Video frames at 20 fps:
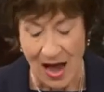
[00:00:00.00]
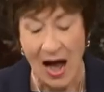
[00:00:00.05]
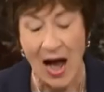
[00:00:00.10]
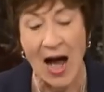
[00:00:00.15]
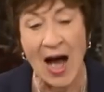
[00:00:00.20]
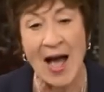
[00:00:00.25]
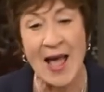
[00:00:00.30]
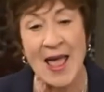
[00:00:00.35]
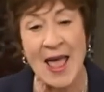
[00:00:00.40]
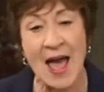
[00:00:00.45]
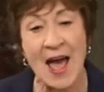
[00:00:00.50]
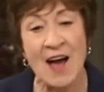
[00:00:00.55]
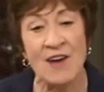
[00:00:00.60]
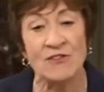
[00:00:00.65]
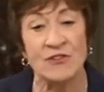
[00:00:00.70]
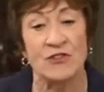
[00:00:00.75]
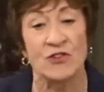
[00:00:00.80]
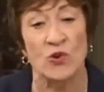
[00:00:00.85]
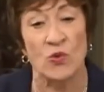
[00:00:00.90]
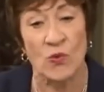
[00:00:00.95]
I
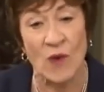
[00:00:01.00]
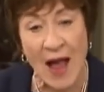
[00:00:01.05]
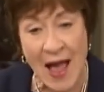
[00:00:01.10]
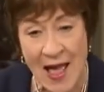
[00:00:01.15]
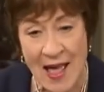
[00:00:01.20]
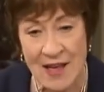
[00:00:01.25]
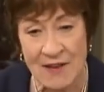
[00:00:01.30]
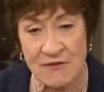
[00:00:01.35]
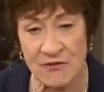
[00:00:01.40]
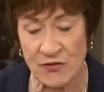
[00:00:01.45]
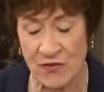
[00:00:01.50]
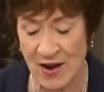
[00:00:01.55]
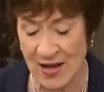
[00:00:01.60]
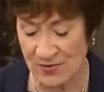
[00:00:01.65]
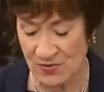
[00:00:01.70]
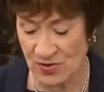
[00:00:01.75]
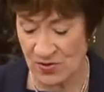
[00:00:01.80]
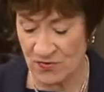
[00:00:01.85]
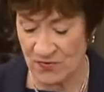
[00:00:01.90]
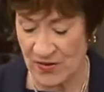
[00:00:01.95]
have grave
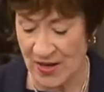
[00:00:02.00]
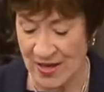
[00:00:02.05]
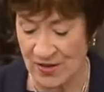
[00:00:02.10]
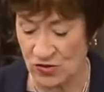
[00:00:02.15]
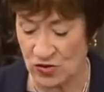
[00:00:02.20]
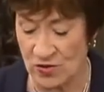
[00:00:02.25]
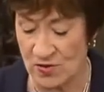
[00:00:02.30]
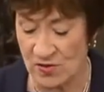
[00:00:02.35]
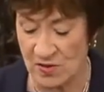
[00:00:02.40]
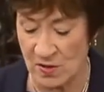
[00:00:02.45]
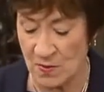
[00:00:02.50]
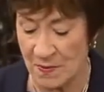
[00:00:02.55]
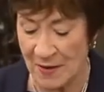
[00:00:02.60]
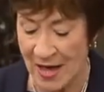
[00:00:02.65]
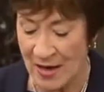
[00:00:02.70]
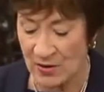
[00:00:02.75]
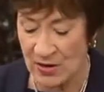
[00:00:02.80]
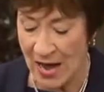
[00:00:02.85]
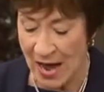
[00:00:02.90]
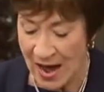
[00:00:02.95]
reservations
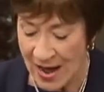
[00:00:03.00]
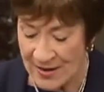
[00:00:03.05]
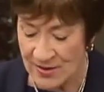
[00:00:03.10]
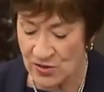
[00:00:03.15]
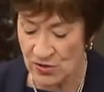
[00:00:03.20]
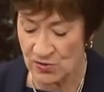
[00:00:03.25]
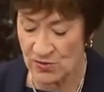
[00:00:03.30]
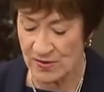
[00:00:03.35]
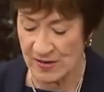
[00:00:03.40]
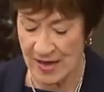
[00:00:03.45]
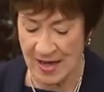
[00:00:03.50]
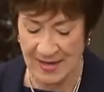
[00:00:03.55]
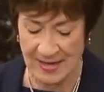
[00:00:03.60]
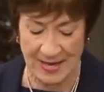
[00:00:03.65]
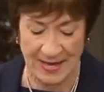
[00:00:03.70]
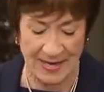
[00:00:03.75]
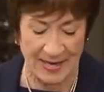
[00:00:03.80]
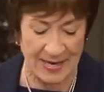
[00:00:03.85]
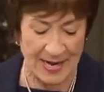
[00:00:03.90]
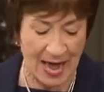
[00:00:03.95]
about
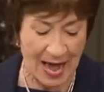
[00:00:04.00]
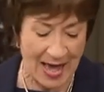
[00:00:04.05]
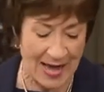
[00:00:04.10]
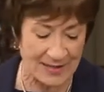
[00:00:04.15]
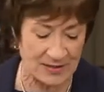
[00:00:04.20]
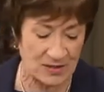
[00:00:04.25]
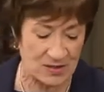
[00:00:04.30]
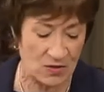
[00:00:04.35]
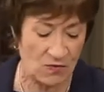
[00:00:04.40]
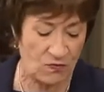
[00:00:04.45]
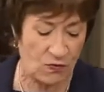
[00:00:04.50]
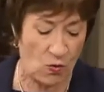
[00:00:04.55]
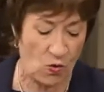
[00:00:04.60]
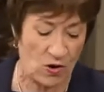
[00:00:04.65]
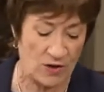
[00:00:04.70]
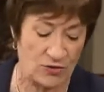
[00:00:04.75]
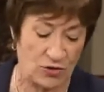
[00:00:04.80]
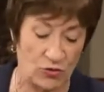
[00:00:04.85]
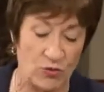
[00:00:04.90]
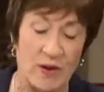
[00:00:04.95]
undertaking an act of
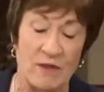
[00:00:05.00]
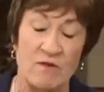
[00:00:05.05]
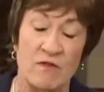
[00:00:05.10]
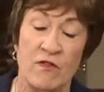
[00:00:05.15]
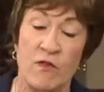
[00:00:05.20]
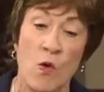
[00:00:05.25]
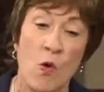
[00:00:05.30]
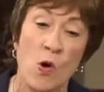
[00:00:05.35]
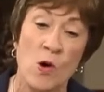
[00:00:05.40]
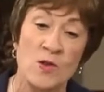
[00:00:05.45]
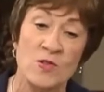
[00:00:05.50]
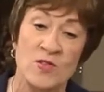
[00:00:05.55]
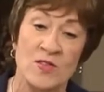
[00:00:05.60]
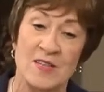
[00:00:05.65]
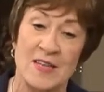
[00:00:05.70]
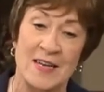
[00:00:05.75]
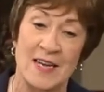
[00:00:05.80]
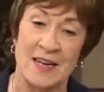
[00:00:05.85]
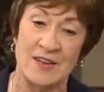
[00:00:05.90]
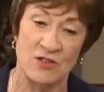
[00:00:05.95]
war to enforce
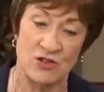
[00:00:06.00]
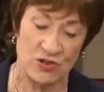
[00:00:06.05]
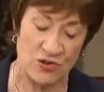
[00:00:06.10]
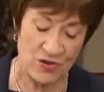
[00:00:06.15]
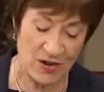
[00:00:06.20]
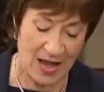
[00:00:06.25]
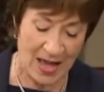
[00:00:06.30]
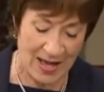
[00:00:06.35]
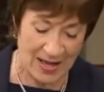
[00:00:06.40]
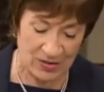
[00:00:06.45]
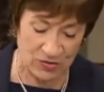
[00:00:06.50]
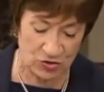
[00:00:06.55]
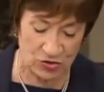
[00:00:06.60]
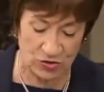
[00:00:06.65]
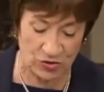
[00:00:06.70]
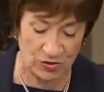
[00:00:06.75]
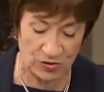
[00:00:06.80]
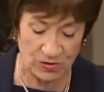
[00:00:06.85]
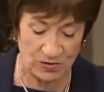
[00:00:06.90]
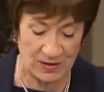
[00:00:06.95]
an
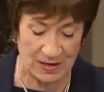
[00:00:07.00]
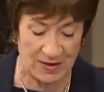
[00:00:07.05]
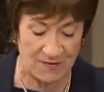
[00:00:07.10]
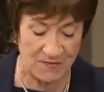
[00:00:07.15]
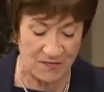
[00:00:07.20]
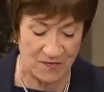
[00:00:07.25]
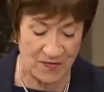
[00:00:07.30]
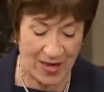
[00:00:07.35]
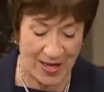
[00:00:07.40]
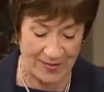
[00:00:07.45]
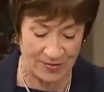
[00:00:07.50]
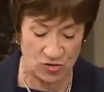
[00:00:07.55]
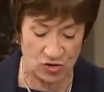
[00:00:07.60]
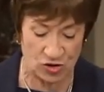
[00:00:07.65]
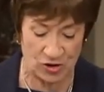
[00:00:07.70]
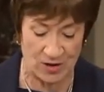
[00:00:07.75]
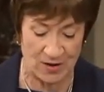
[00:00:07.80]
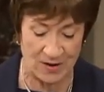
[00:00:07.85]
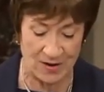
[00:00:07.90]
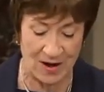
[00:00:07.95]
international
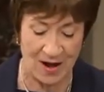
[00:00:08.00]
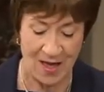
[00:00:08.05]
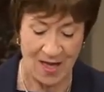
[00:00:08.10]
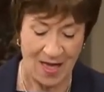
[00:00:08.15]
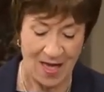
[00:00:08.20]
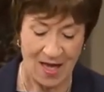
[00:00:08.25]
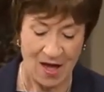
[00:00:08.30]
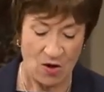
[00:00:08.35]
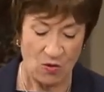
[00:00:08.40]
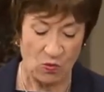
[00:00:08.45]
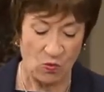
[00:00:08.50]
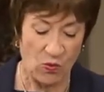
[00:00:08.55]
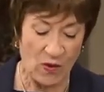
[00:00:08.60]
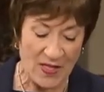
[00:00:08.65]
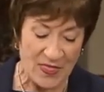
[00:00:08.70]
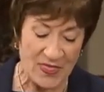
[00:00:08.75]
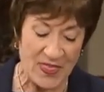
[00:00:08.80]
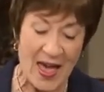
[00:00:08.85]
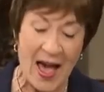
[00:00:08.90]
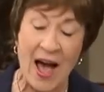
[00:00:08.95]
convention
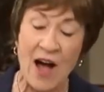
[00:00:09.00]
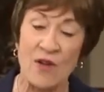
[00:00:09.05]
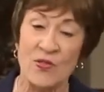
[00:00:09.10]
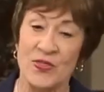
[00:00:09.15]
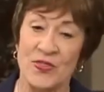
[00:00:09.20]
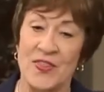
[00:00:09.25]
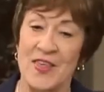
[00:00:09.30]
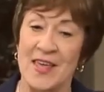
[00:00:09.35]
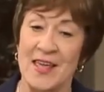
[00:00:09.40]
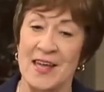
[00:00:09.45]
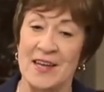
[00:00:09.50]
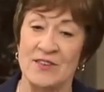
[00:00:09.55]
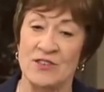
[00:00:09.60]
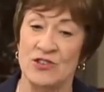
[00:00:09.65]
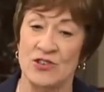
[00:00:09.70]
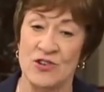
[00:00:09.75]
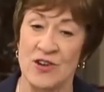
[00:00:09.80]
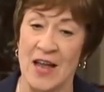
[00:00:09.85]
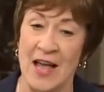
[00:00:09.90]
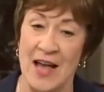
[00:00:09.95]
without the
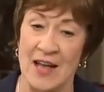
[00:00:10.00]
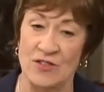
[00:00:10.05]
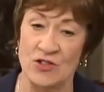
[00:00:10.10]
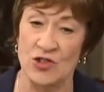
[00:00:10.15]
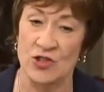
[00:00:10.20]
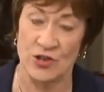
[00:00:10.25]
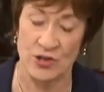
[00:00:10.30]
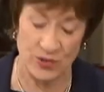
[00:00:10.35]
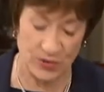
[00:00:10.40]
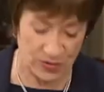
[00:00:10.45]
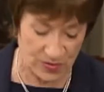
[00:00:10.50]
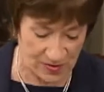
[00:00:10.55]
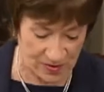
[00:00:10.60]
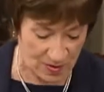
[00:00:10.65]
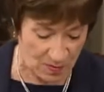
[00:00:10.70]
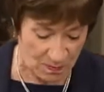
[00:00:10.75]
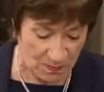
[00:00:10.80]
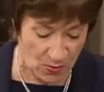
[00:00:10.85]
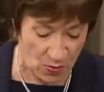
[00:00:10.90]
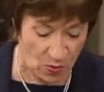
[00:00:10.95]
international
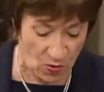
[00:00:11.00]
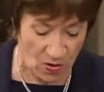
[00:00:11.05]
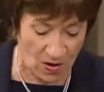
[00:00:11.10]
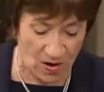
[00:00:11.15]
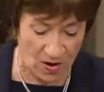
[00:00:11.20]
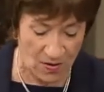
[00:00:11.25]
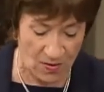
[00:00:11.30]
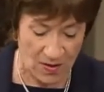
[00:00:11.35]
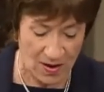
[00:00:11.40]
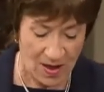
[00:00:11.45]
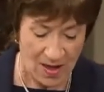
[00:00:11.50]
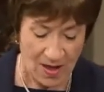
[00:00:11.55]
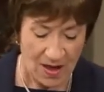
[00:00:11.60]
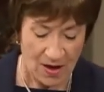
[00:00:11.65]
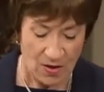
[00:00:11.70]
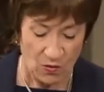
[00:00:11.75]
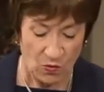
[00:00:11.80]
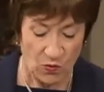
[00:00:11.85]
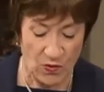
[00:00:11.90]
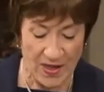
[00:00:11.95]
support
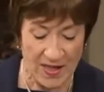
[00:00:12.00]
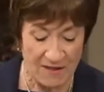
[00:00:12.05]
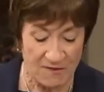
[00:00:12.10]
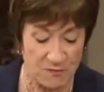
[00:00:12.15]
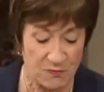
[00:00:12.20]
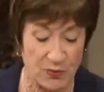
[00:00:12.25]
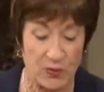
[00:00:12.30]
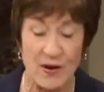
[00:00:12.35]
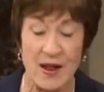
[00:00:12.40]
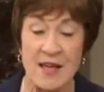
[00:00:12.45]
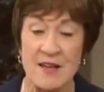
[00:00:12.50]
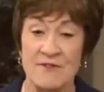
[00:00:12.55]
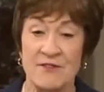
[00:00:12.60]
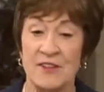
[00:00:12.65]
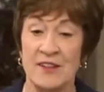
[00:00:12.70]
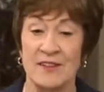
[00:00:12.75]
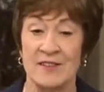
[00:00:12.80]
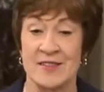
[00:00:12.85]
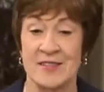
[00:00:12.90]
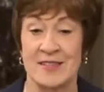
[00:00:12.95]
we have
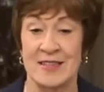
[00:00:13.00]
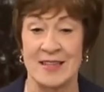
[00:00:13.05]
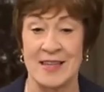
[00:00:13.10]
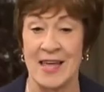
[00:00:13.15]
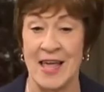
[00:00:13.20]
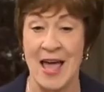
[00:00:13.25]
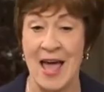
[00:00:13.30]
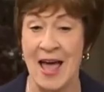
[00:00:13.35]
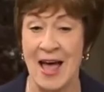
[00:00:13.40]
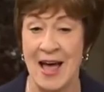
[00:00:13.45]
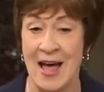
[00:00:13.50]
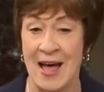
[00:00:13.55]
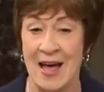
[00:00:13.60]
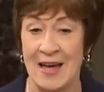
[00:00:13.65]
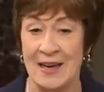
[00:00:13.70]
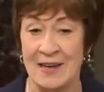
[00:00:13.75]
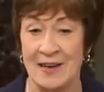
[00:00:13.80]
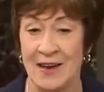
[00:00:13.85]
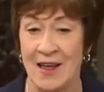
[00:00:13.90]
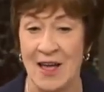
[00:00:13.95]
previously
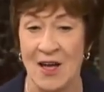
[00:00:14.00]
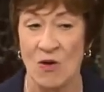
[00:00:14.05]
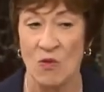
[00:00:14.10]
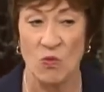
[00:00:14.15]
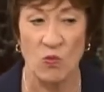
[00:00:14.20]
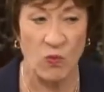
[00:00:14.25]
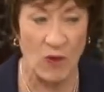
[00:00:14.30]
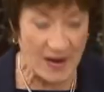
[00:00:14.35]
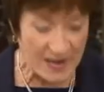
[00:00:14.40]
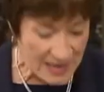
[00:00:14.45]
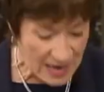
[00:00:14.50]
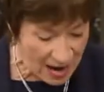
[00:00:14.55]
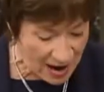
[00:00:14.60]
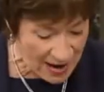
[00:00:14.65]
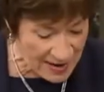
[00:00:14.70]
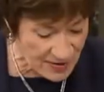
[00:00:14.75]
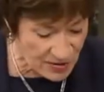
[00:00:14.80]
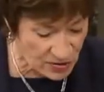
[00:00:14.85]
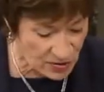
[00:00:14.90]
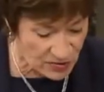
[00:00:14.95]
had when
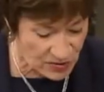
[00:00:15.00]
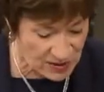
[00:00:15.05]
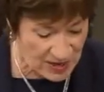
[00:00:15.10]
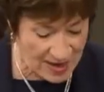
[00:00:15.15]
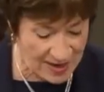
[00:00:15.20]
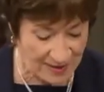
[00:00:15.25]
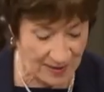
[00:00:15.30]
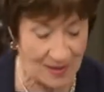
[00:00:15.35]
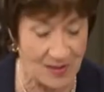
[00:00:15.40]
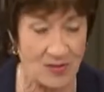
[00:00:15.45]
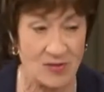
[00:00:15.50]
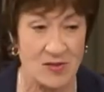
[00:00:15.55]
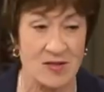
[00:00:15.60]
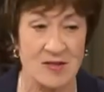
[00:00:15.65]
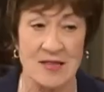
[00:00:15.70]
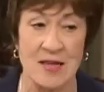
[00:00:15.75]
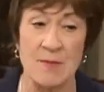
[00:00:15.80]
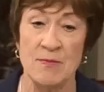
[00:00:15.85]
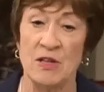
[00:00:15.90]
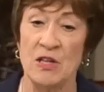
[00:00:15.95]
undertaking
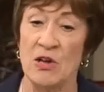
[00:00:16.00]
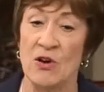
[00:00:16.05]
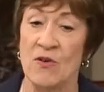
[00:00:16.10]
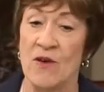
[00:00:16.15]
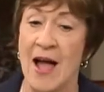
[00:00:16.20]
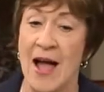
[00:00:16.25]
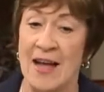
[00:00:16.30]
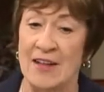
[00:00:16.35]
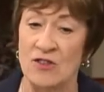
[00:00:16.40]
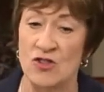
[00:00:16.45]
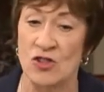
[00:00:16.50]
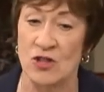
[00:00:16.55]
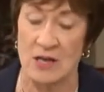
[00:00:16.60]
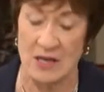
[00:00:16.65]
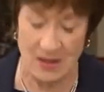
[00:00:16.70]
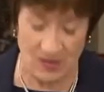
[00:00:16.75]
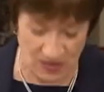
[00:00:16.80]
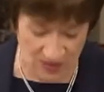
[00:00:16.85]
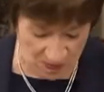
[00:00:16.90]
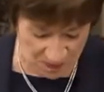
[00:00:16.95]
similar
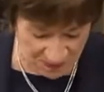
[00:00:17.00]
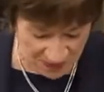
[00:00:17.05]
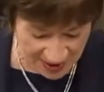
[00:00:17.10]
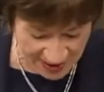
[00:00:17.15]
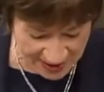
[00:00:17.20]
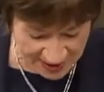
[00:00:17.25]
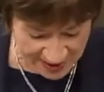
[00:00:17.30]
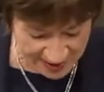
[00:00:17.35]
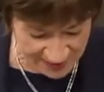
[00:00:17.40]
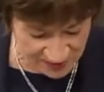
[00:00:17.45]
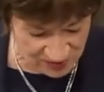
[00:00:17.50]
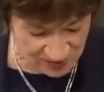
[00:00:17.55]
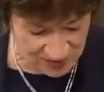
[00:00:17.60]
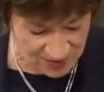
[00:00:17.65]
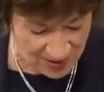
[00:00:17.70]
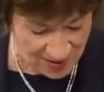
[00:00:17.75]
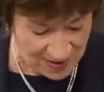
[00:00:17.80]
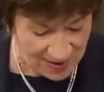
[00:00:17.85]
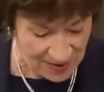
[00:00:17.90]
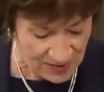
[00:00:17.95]
action in the
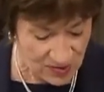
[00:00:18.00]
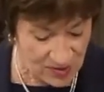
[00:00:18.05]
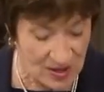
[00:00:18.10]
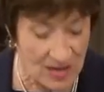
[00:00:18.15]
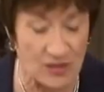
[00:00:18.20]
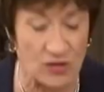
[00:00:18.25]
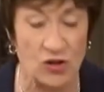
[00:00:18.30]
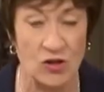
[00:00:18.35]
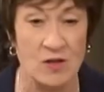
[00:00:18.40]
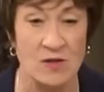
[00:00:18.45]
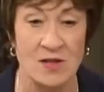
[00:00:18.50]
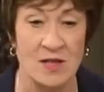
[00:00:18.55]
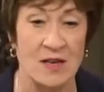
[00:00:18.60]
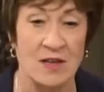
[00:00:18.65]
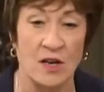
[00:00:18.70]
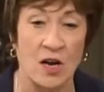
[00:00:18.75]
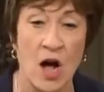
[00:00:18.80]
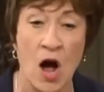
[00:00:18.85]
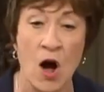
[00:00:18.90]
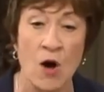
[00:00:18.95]
past, such as
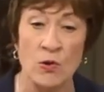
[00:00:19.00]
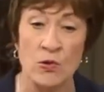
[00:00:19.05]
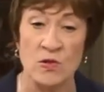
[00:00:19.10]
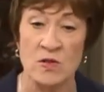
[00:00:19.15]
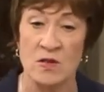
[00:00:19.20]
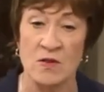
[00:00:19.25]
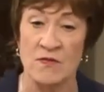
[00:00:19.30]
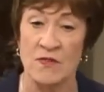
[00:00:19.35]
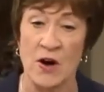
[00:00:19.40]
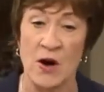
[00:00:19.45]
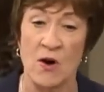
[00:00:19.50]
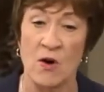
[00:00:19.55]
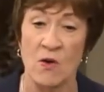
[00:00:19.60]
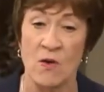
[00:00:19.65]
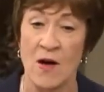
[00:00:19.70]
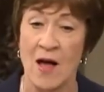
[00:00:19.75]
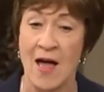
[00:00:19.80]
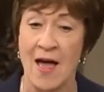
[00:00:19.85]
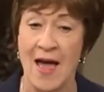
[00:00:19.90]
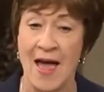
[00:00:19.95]
in
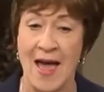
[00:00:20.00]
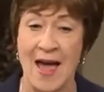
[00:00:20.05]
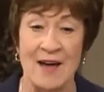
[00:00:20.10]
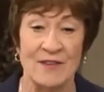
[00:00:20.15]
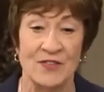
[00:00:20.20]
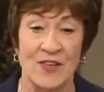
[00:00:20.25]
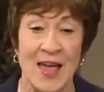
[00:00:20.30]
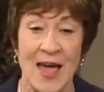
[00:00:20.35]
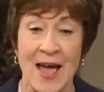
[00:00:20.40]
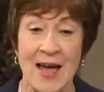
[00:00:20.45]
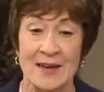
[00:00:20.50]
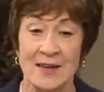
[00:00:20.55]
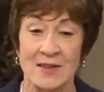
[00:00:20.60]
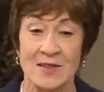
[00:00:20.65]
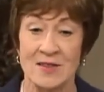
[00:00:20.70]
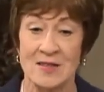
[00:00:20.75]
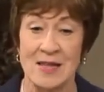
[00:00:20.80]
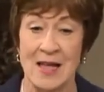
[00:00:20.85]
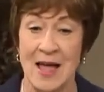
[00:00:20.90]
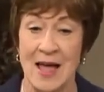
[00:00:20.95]
Kosovo,
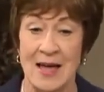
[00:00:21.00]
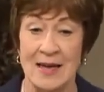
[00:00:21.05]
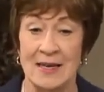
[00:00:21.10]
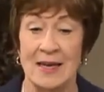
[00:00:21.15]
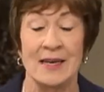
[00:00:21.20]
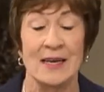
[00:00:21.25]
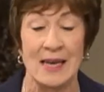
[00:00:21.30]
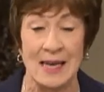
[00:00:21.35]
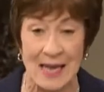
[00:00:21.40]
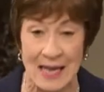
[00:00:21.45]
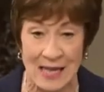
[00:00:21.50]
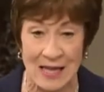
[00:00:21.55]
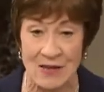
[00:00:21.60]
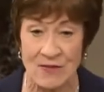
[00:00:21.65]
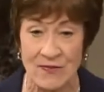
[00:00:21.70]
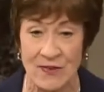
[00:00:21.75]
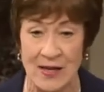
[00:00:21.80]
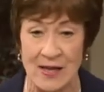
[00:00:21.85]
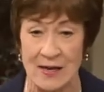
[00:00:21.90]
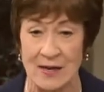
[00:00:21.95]
Afghanistan, and
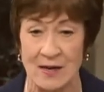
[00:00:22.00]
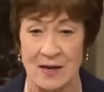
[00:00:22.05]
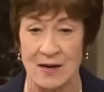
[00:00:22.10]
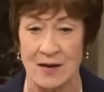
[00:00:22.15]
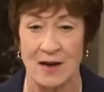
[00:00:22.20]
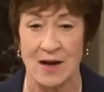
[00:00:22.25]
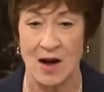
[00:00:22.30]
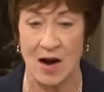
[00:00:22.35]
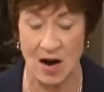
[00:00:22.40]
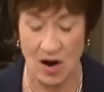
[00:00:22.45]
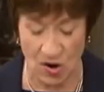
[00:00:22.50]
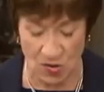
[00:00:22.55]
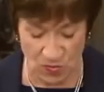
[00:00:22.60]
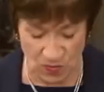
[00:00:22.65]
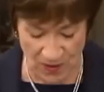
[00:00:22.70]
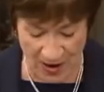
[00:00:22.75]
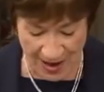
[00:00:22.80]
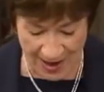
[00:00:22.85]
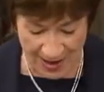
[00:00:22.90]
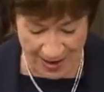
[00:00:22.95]
even
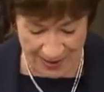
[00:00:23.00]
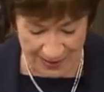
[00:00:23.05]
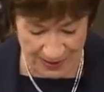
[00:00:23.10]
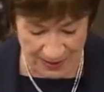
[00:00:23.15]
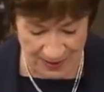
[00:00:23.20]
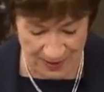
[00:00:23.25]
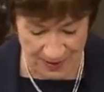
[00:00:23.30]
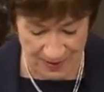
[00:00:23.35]
Iraq.